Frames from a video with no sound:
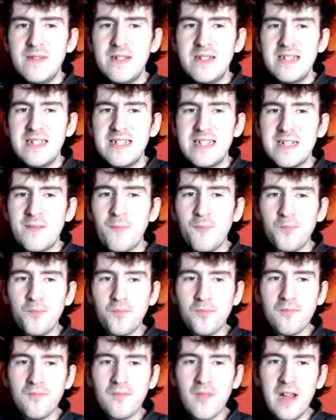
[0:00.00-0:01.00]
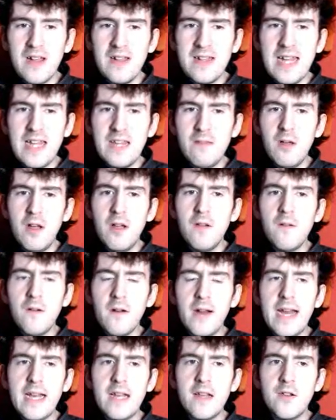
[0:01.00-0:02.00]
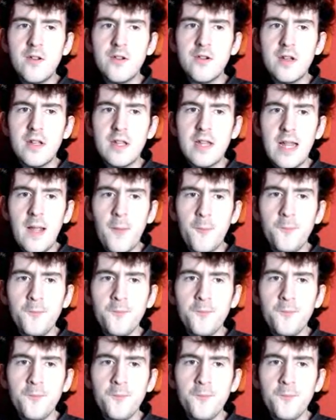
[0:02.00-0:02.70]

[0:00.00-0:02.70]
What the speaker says: But yeah, because he's the one who really doesn't trust